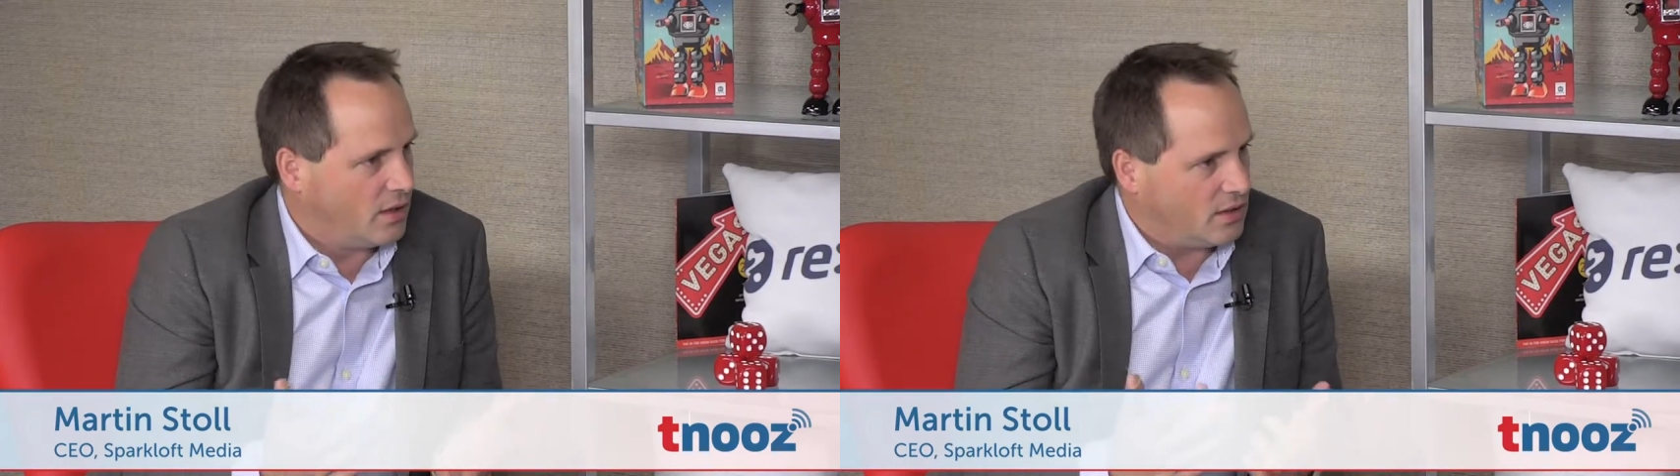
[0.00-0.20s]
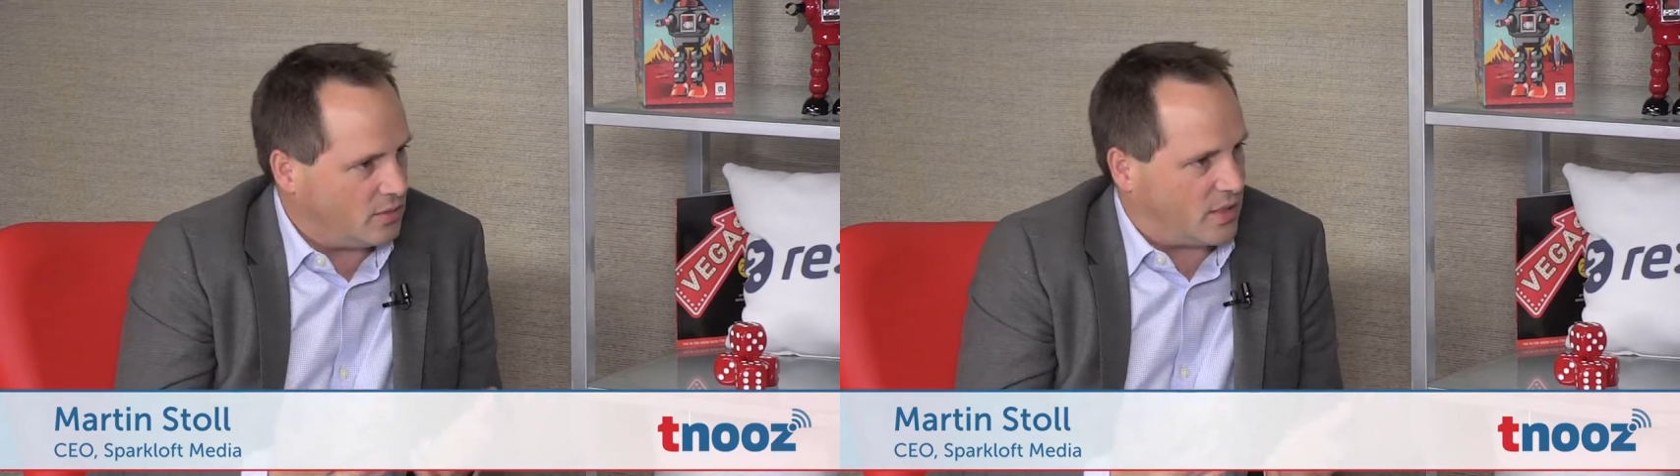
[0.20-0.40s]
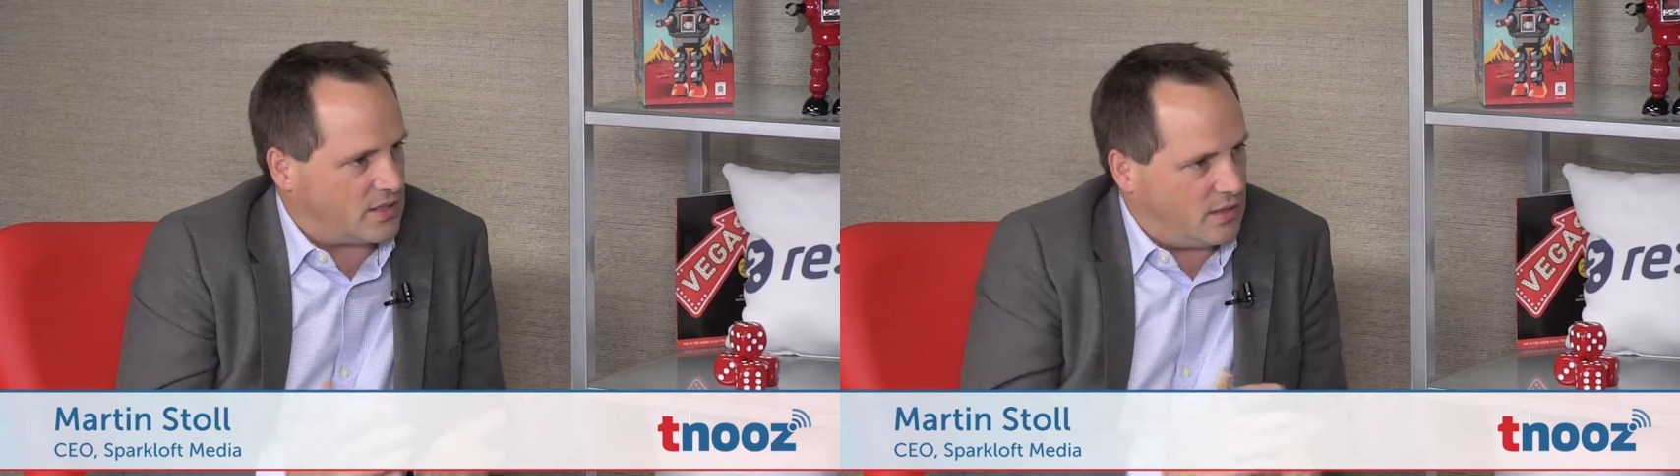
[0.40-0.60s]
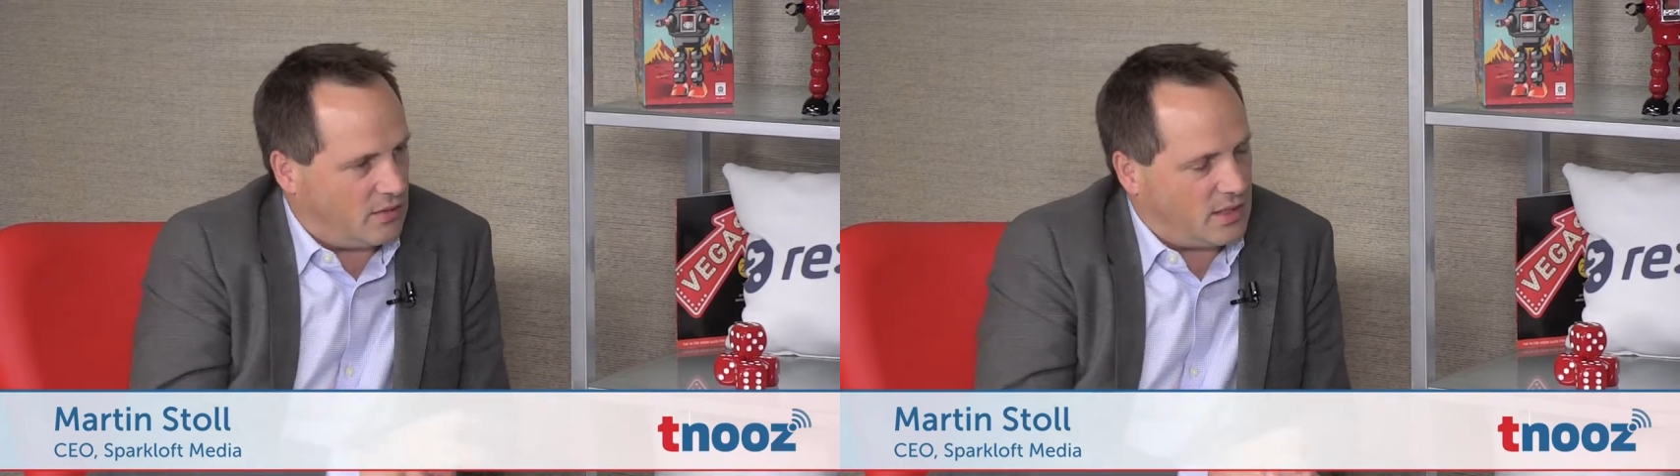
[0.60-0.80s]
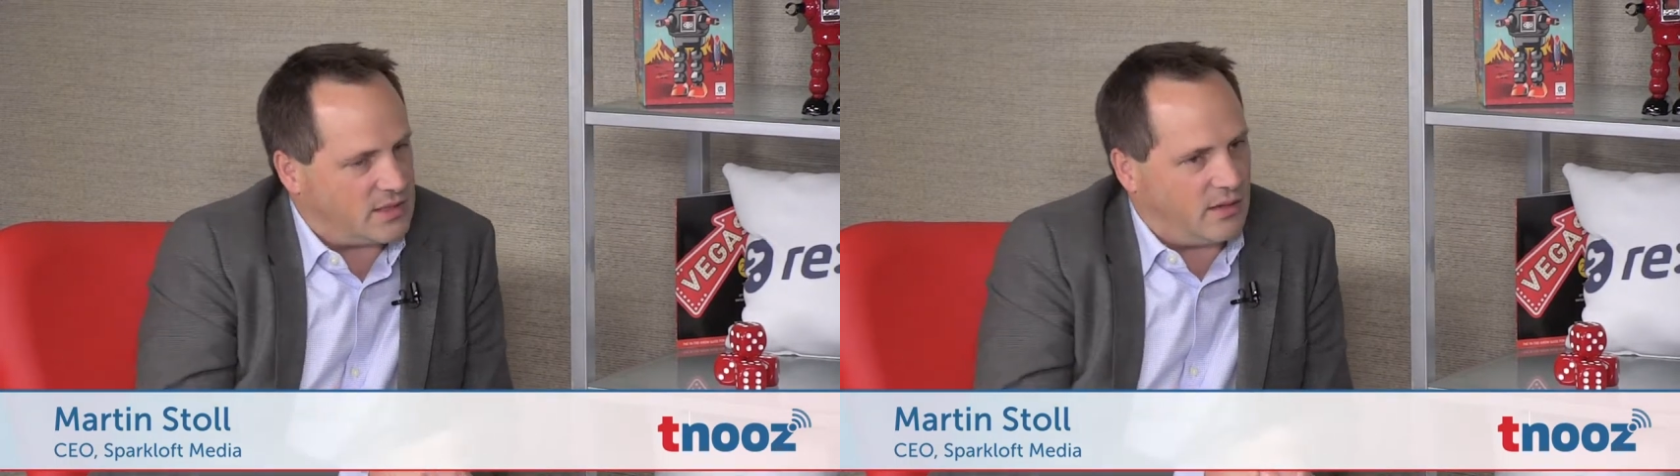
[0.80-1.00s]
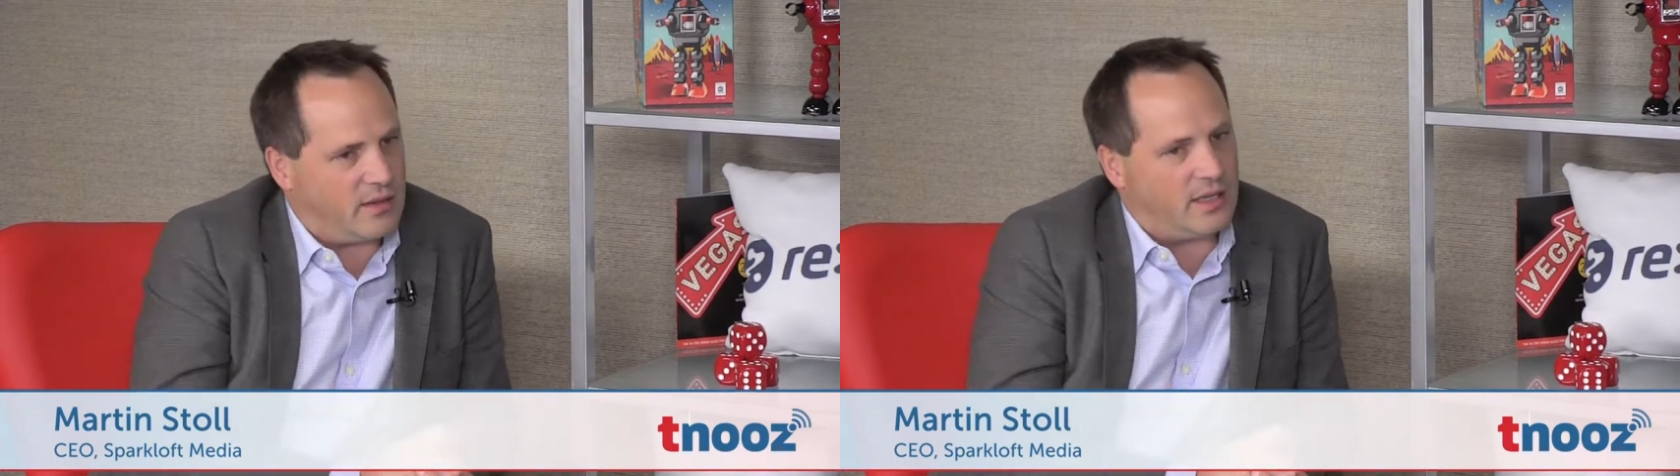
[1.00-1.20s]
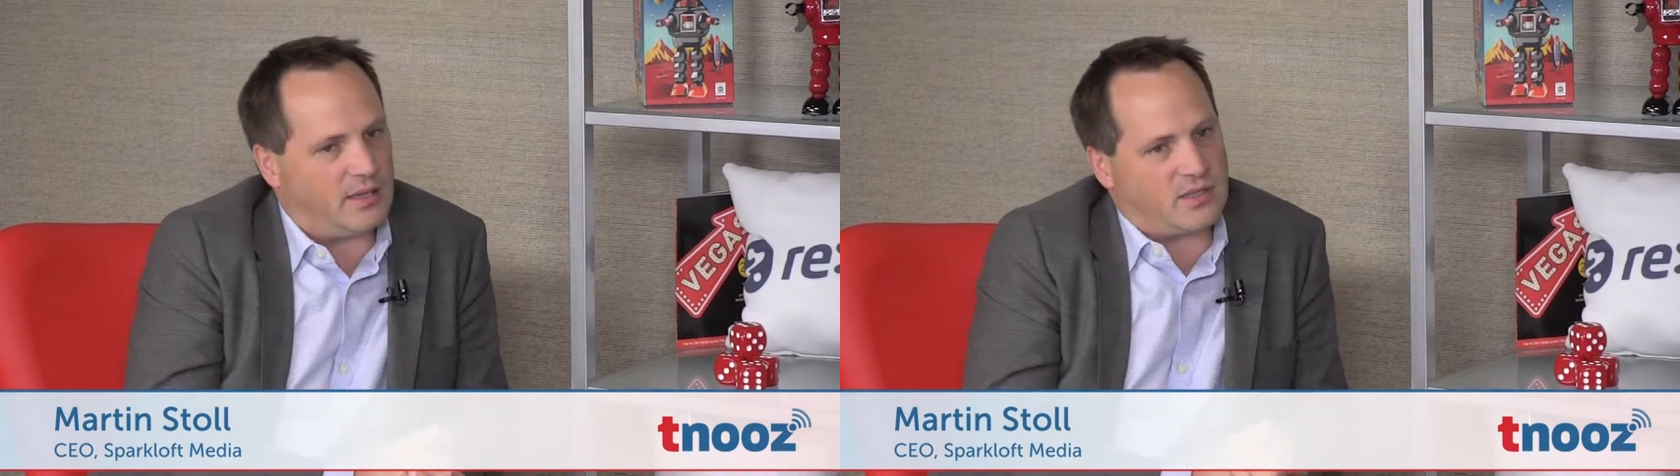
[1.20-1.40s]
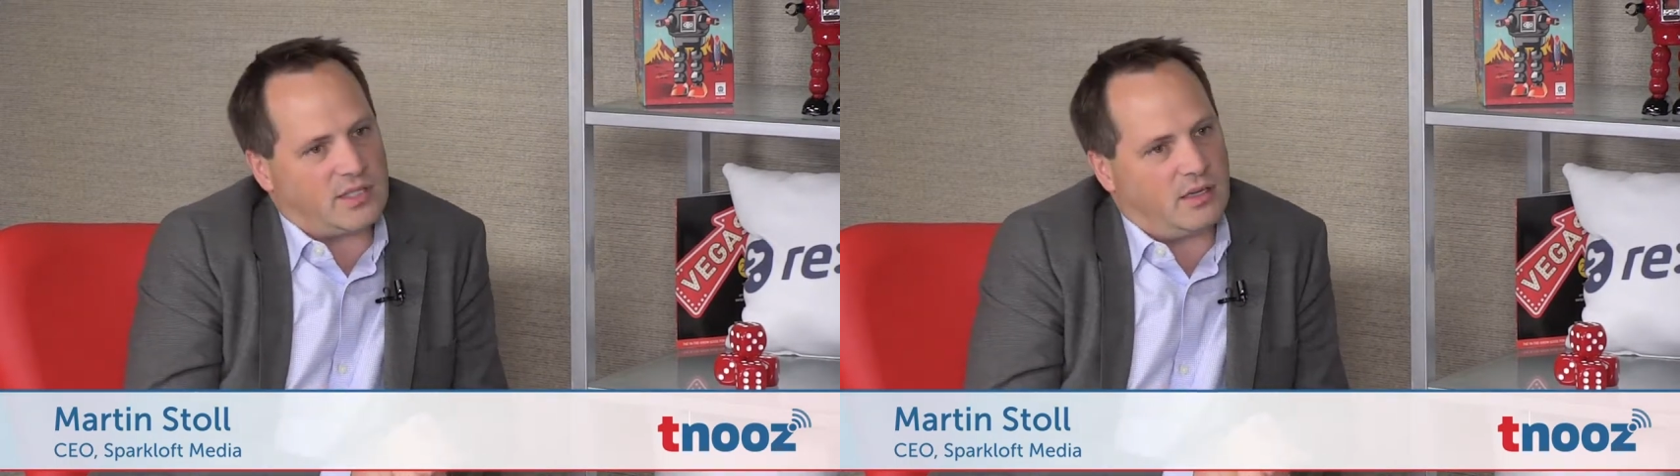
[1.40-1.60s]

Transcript: to Barcelona? So I think that was